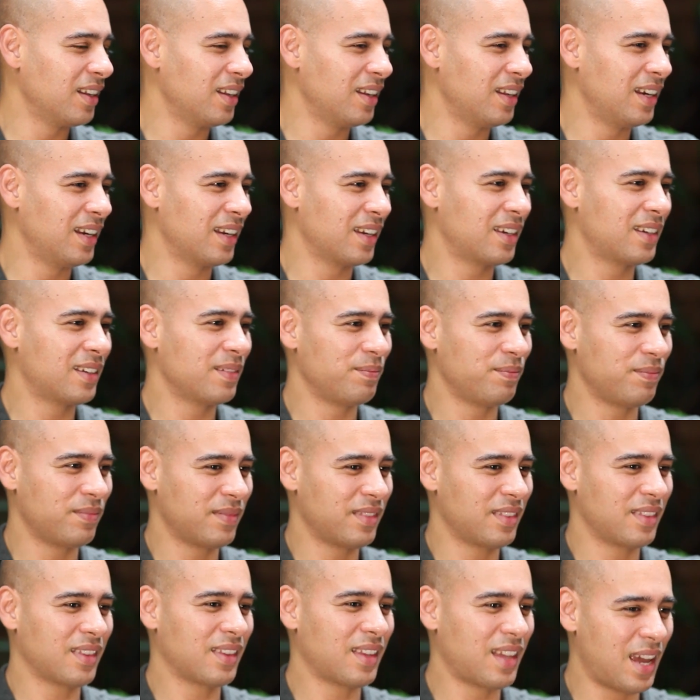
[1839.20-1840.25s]
Like,
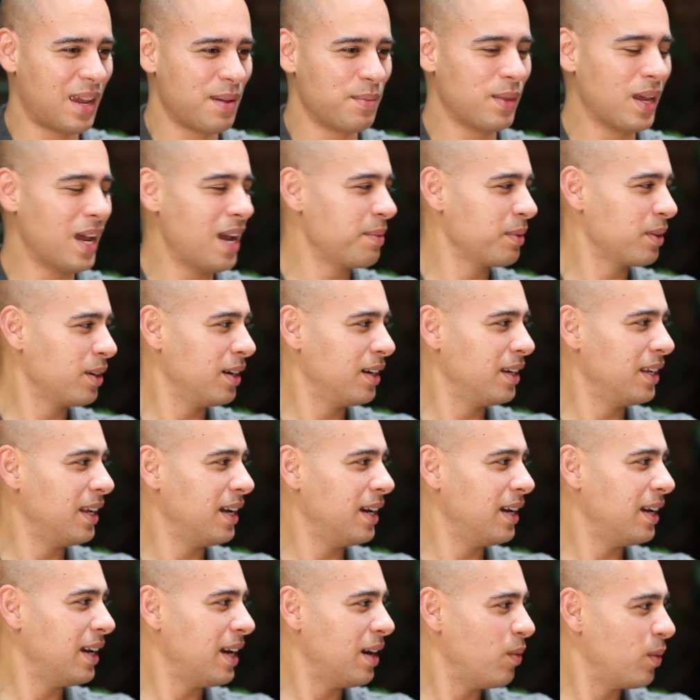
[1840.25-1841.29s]
I'm
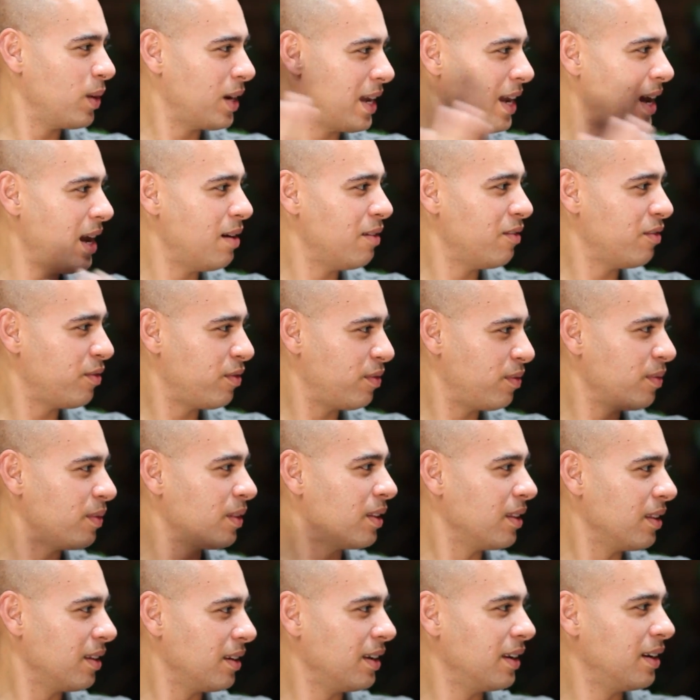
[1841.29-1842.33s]
good at when I have
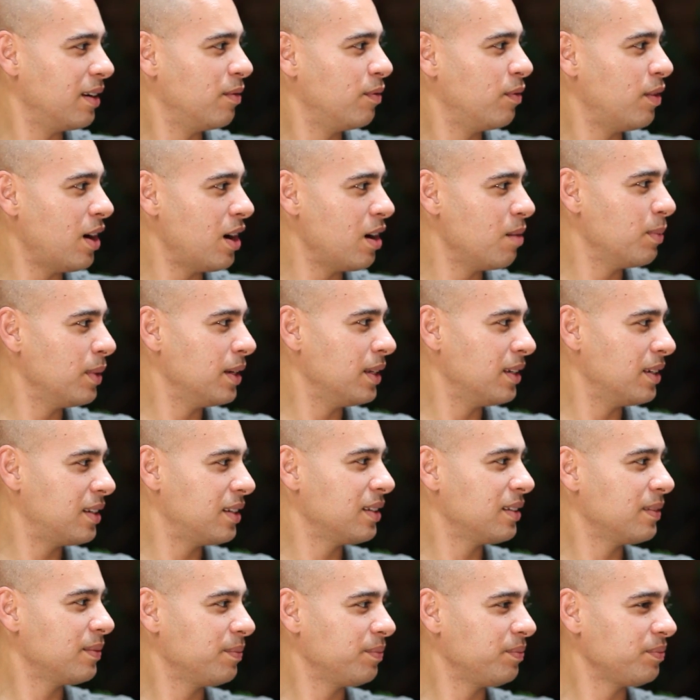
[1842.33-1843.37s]
an environment,
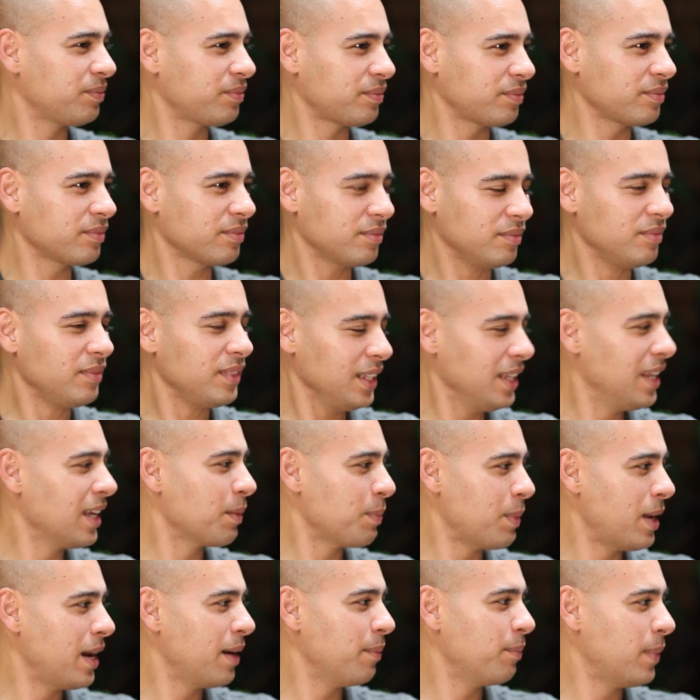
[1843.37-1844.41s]
like
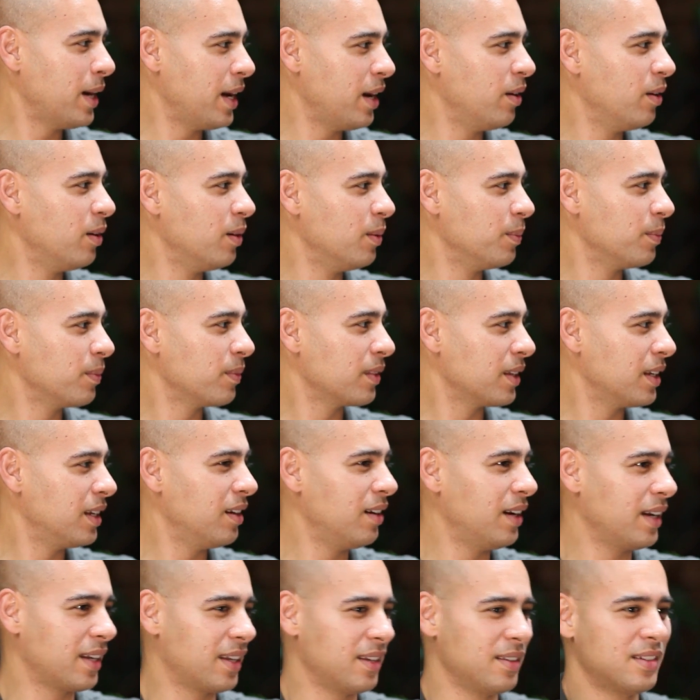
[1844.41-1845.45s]
my home,
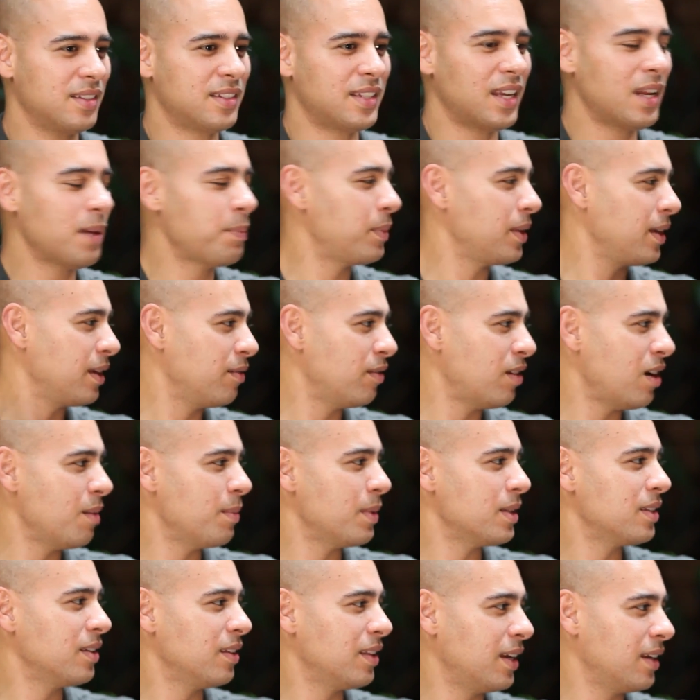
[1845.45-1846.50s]
I can set up the
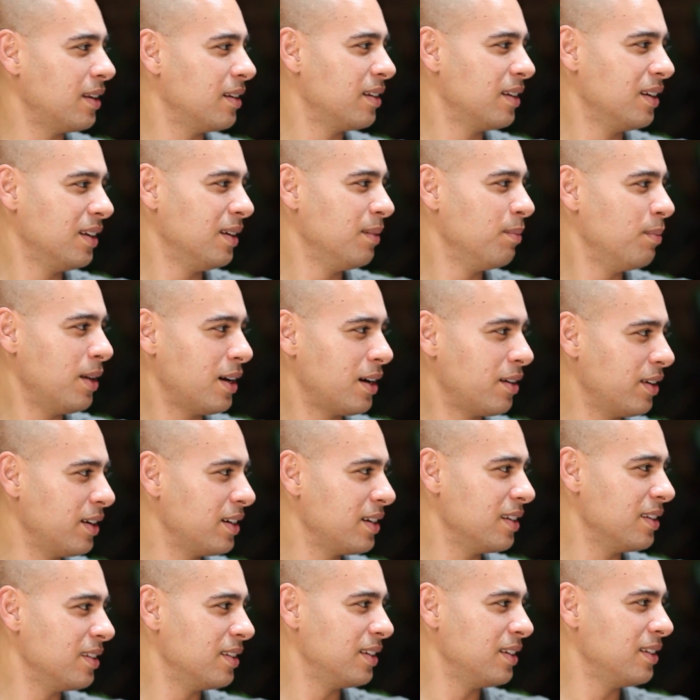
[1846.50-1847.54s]
environment so that
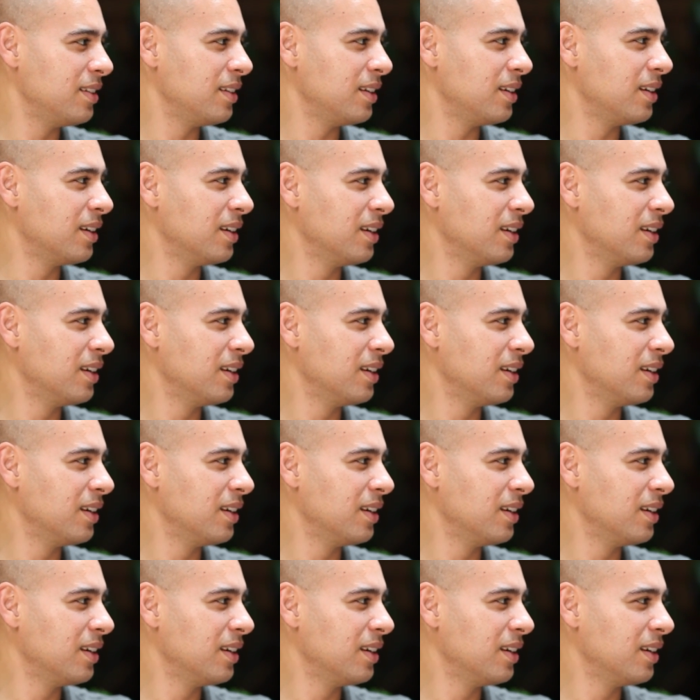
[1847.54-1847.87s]
moderation's easy.